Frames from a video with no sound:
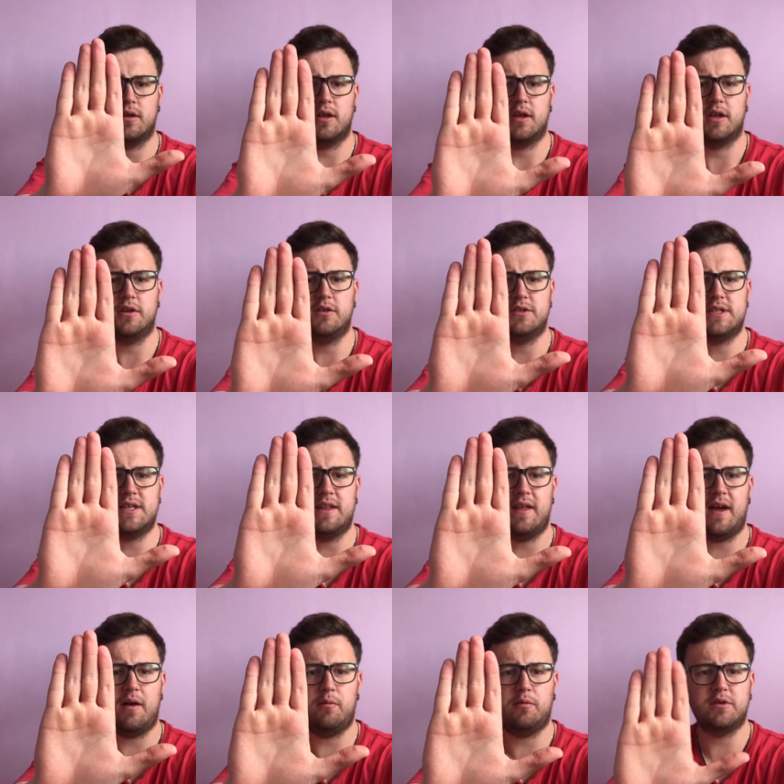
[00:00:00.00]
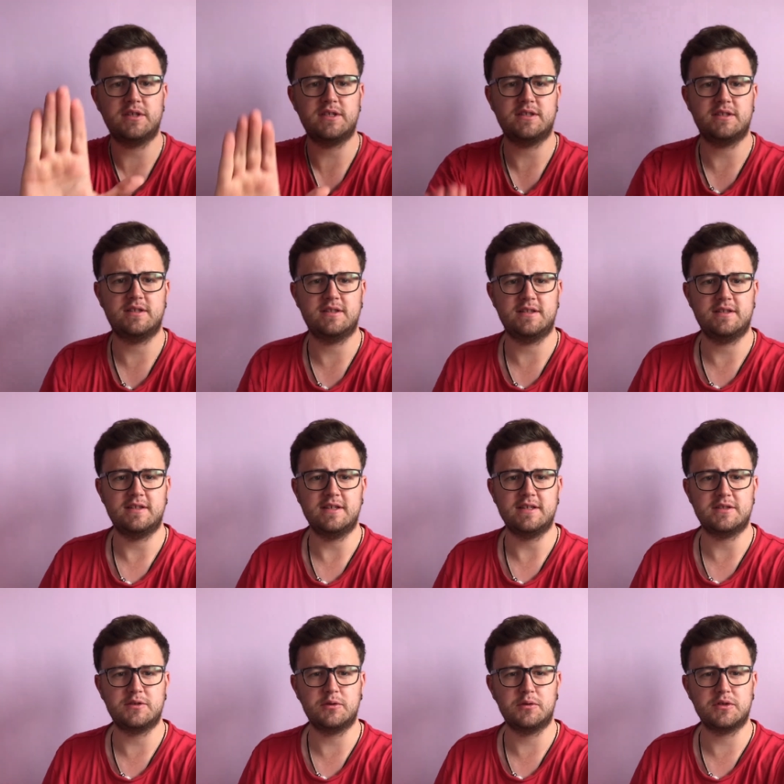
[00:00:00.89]
Can you see that? Where it
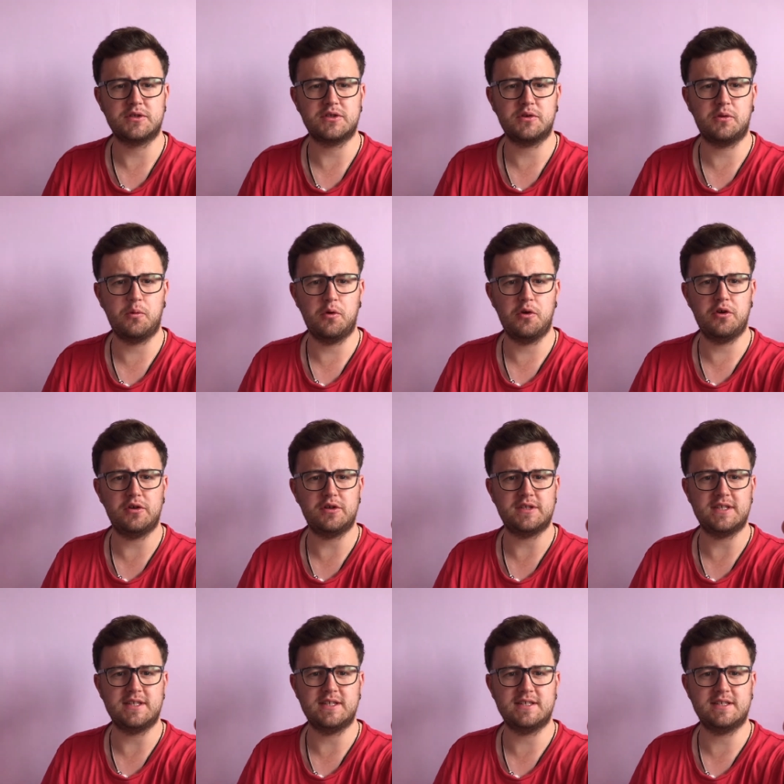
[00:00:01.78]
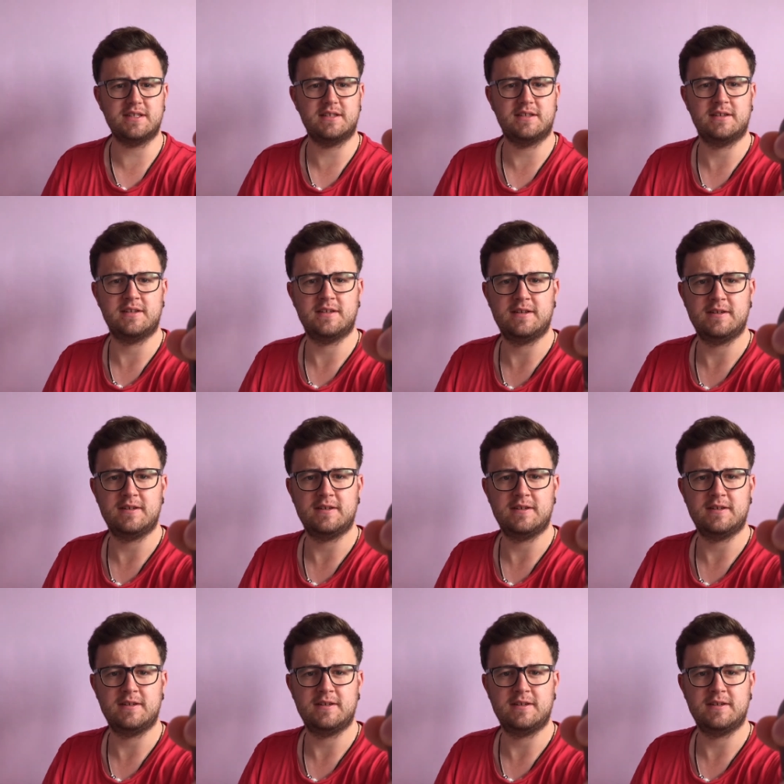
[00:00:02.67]
sort of squirts, it doesn't...